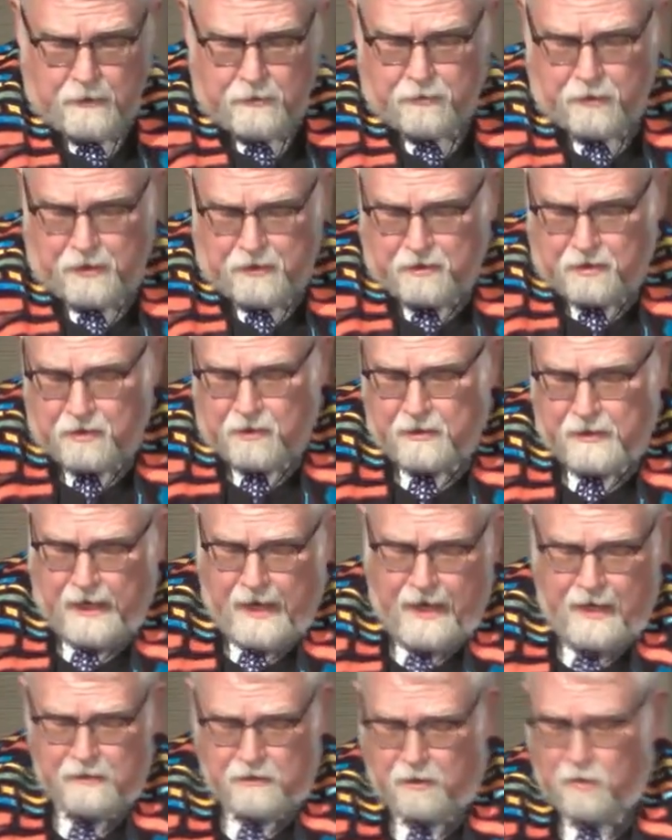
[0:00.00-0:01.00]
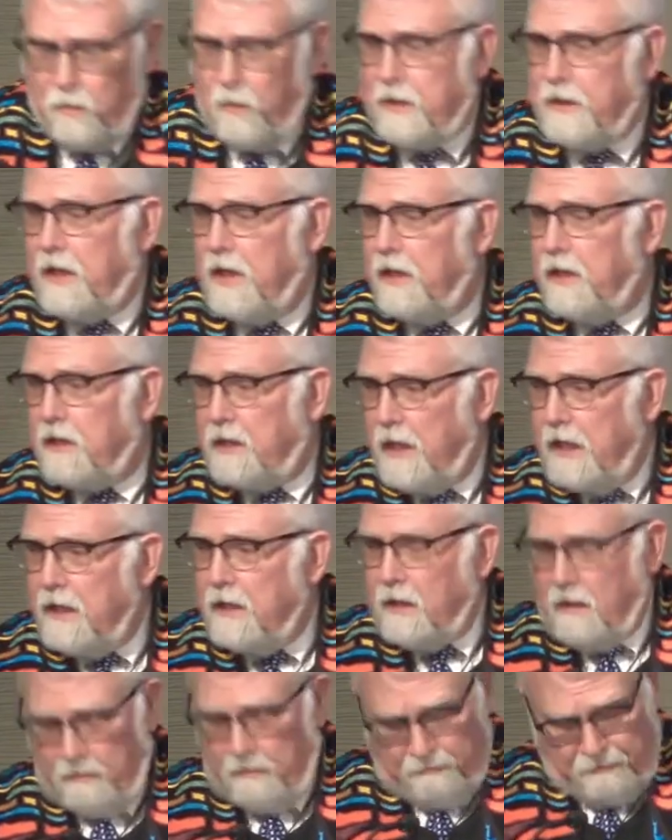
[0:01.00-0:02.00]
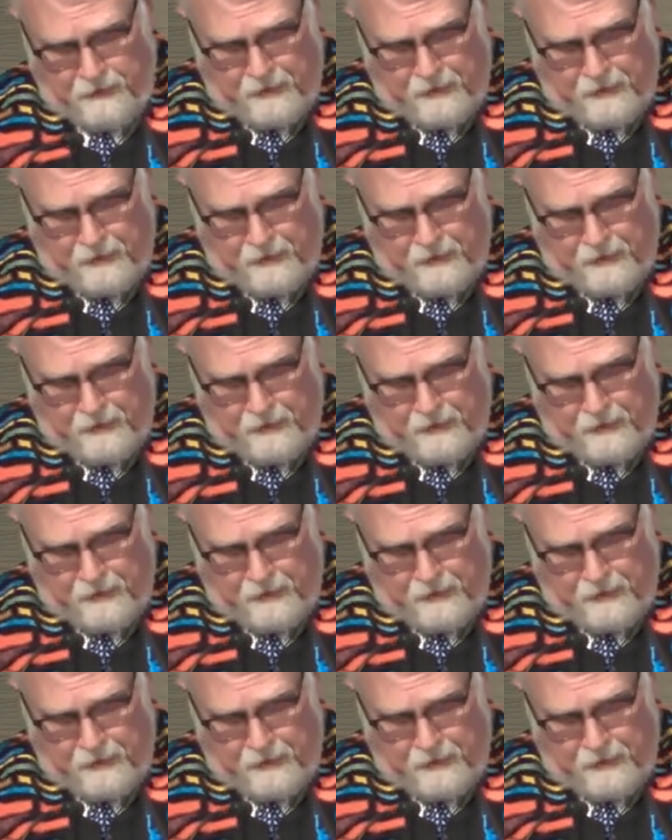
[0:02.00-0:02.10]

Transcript: Jesus asks what they think of